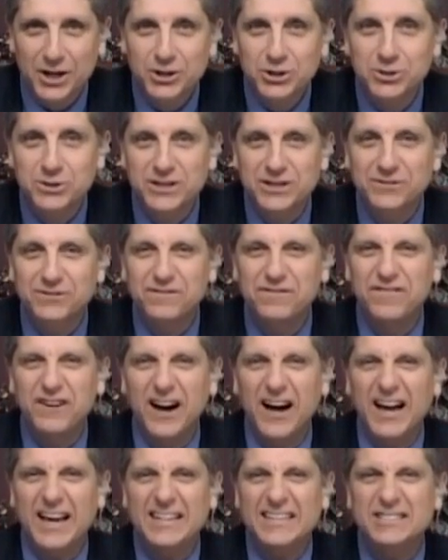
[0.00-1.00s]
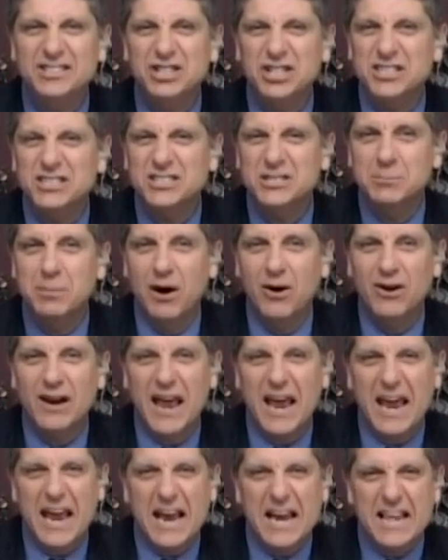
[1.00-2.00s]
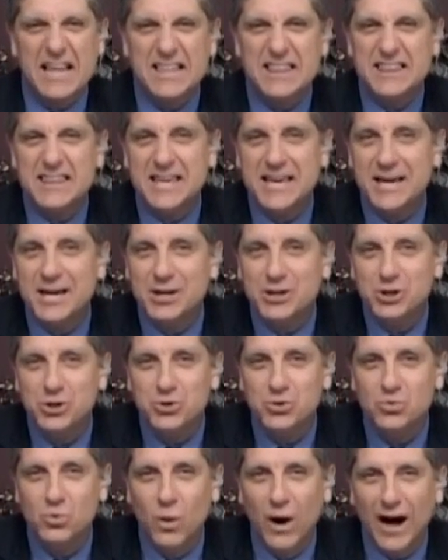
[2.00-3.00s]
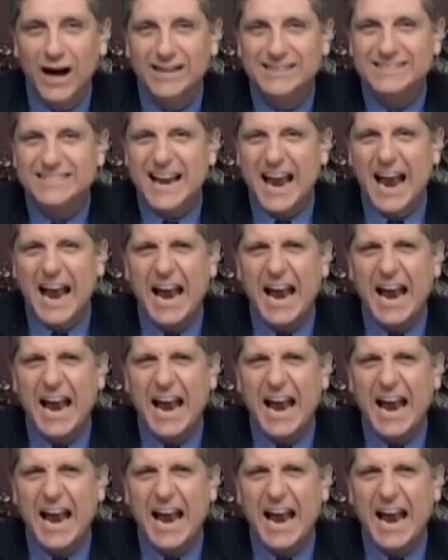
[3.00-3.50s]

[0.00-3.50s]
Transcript: You can find just about anything you want,